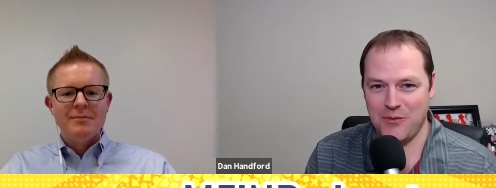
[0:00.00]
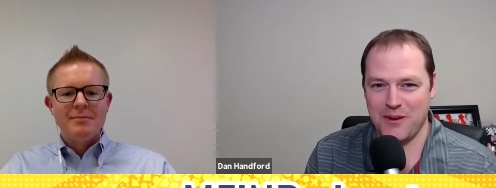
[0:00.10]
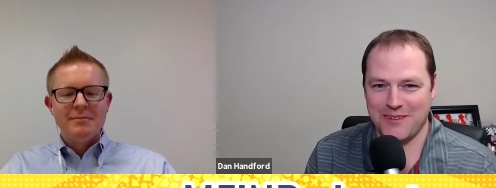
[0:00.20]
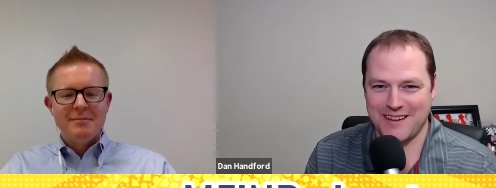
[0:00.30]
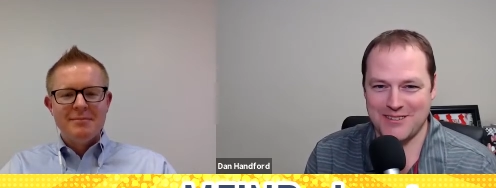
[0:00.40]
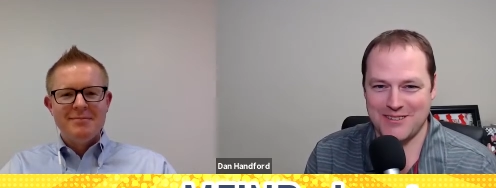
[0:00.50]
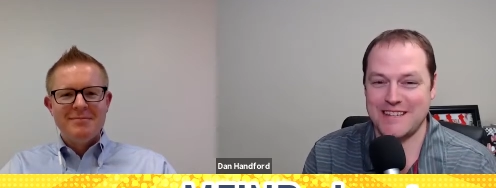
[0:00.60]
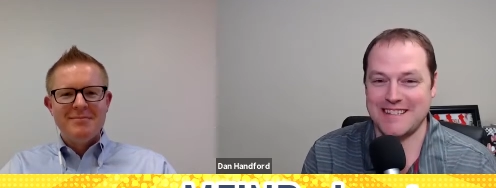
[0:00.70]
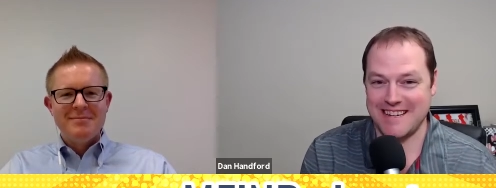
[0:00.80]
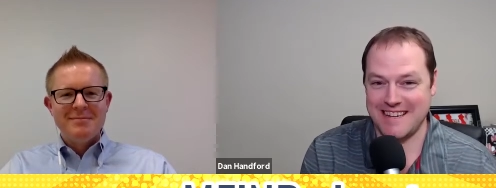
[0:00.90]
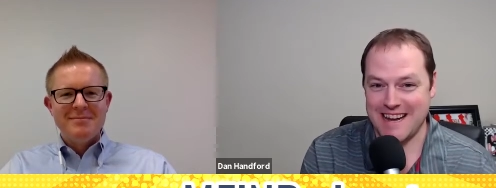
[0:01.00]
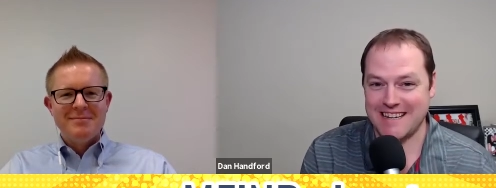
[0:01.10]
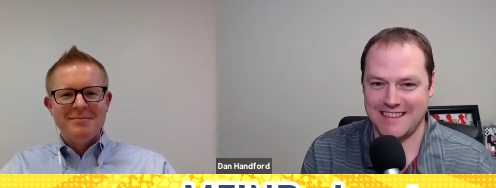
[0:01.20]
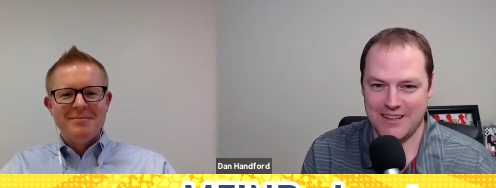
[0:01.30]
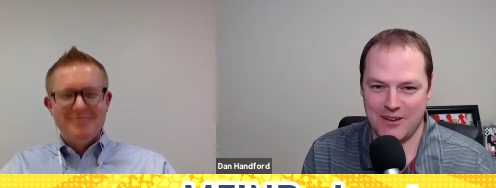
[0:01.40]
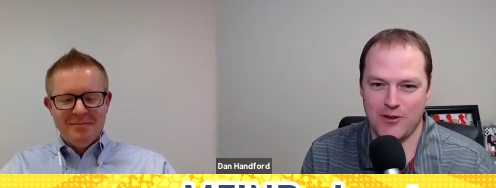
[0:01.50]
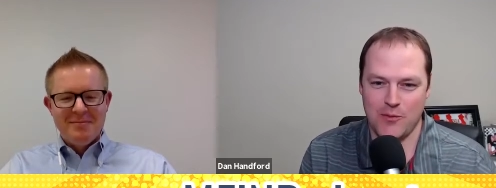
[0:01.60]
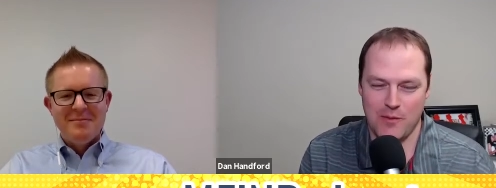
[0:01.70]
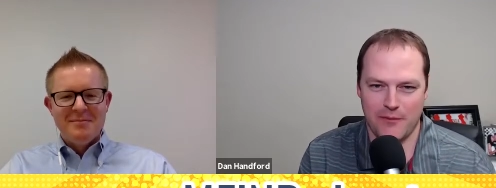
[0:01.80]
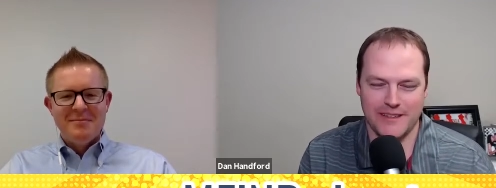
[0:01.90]
Speaker 1: will, because you're disconnecting the
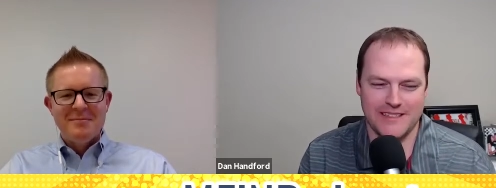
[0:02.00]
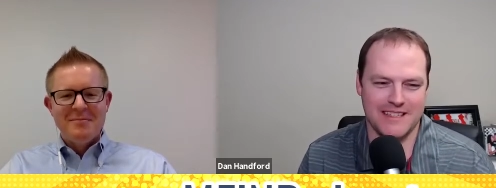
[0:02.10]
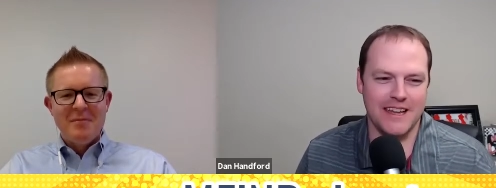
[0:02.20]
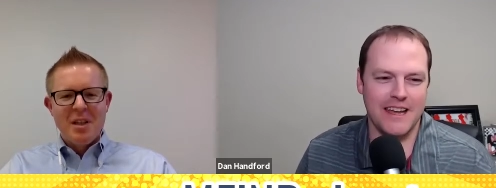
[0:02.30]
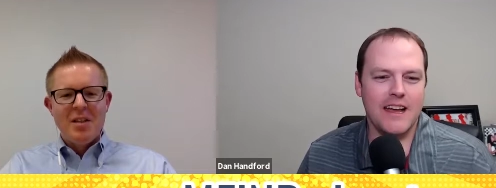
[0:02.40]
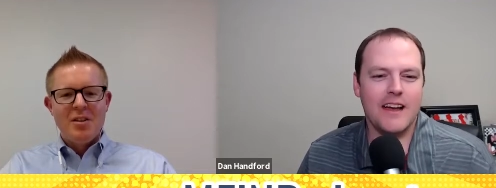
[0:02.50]
home, obviously.